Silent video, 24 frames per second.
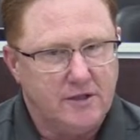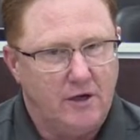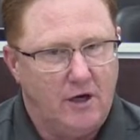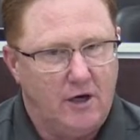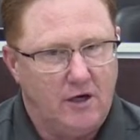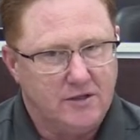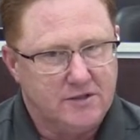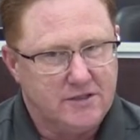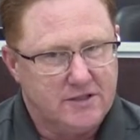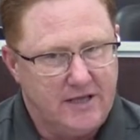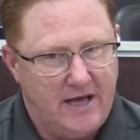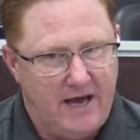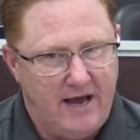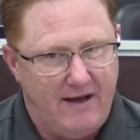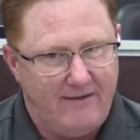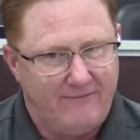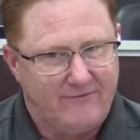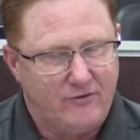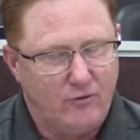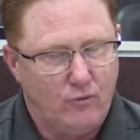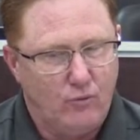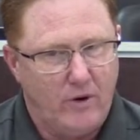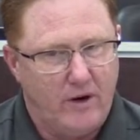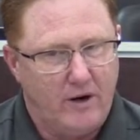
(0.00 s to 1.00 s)
and all staff
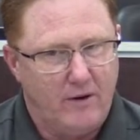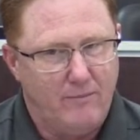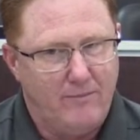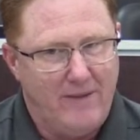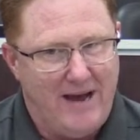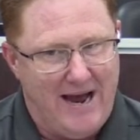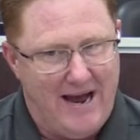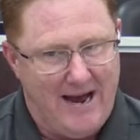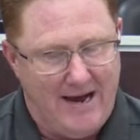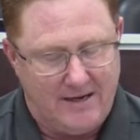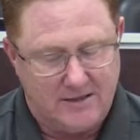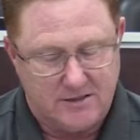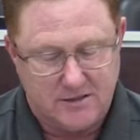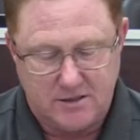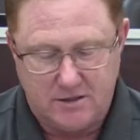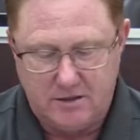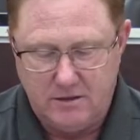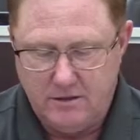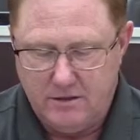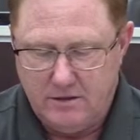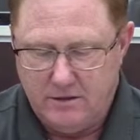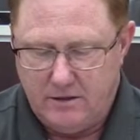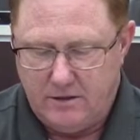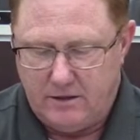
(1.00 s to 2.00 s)
to wear a mask,
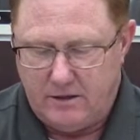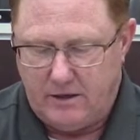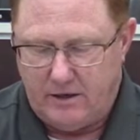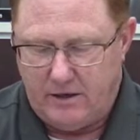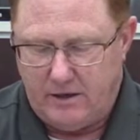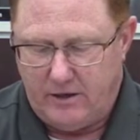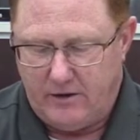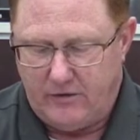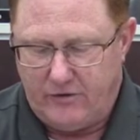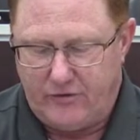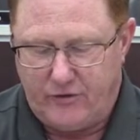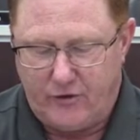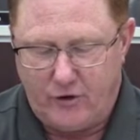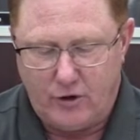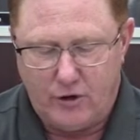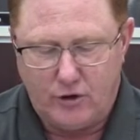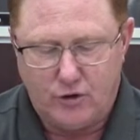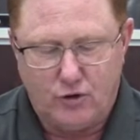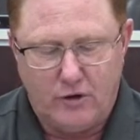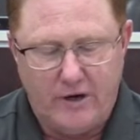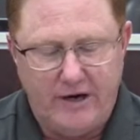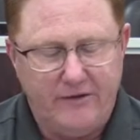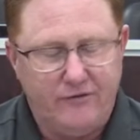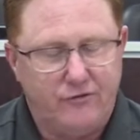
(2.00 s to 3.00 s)
3rd
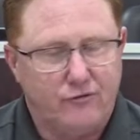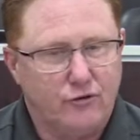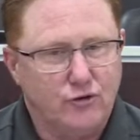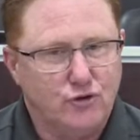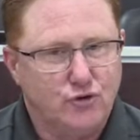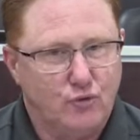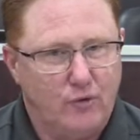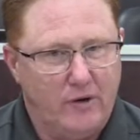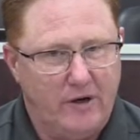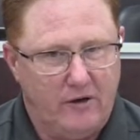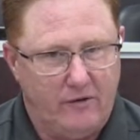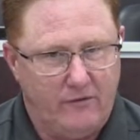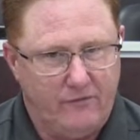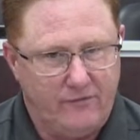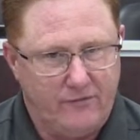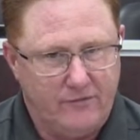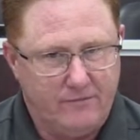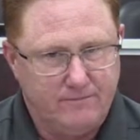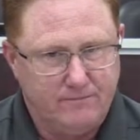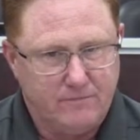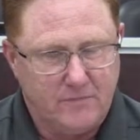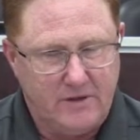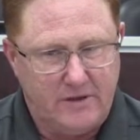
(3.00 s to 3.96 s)
grade through 12th.